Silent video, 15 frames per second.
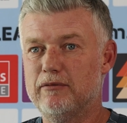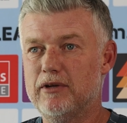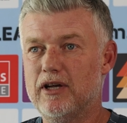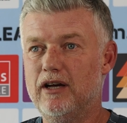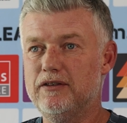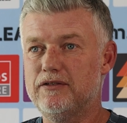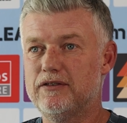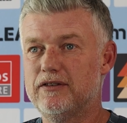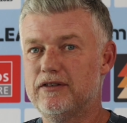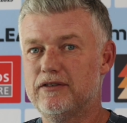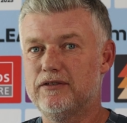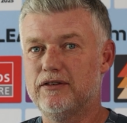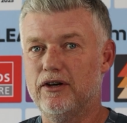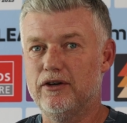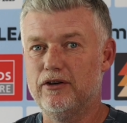them last,
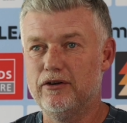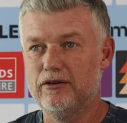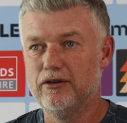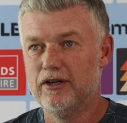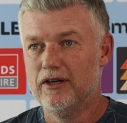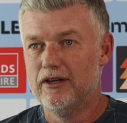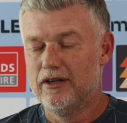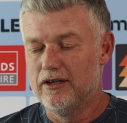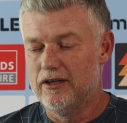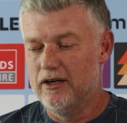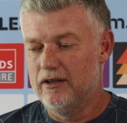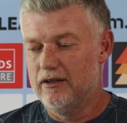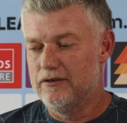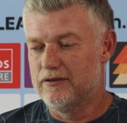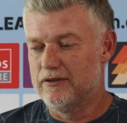so
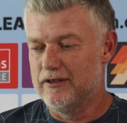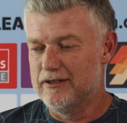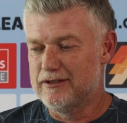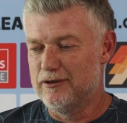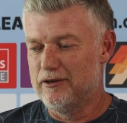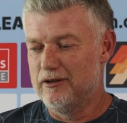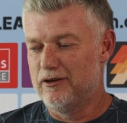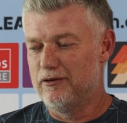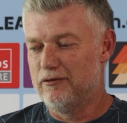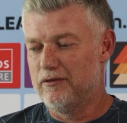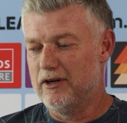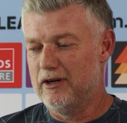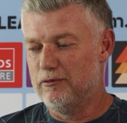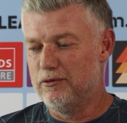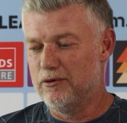there's a lot
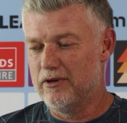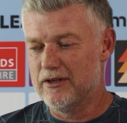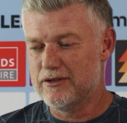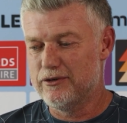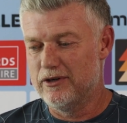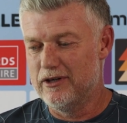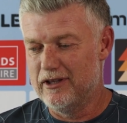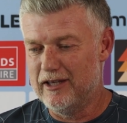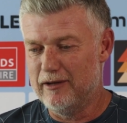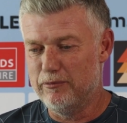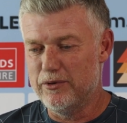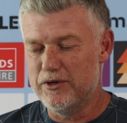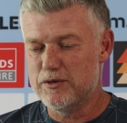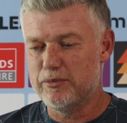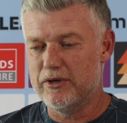of water that's gone under
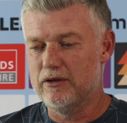that bridge.